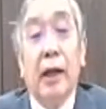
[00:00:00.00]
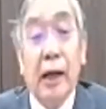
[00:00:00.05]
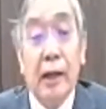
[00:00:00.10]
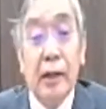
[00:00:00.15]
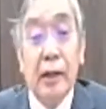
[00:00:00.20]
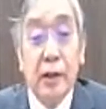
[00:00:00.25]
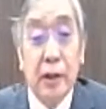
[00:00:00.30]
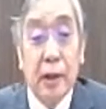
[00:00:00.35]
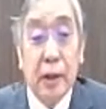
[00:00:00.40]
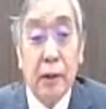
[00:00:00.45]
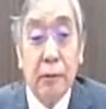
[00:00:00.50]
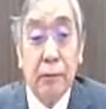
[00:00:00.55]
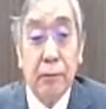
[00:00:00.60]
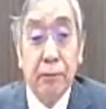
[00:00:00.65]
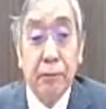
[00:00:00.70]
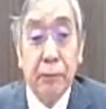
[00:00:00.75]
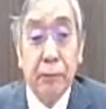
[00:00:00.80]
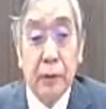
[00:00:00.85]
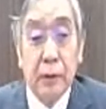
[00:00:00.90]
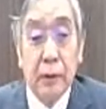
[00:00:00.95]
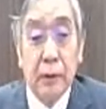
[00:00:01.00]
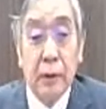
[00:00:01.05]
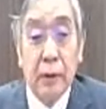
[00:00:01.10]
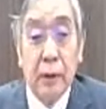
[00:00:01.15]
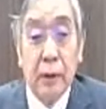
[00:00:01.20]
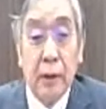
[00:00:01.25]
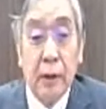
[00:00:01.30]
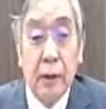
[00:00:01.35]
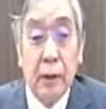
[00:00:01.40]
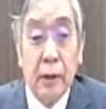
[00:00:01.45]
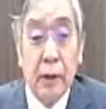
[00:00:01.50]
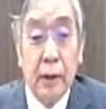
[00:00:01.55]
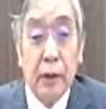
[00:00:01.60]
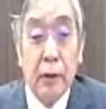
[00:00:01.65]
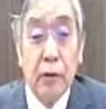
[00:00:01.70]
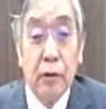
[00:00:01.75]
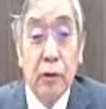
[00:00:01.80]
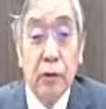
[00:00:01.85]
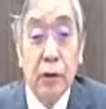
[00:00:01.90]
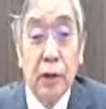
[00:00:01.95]
Asia,
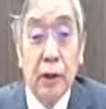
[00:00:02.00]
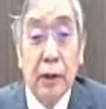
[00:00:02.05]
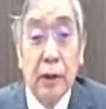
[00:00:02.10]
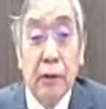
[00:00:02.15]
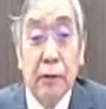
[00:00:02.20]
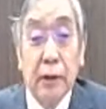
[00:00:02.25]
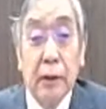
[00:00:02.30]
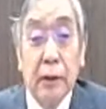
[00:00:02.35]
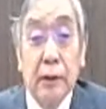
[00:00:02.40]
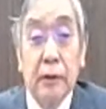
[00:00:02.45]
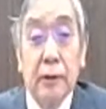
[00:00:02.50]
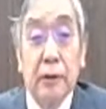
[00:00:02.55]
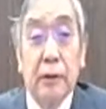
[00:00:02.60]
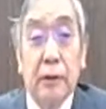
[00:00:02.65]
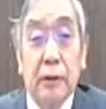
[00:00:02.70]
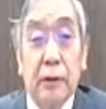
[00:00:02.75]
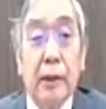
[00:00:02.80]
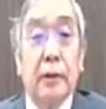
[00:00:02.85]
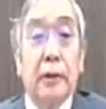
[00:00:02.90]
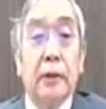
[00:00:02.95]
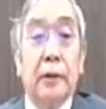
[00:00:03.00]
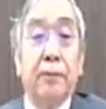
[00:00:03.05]
including the United States.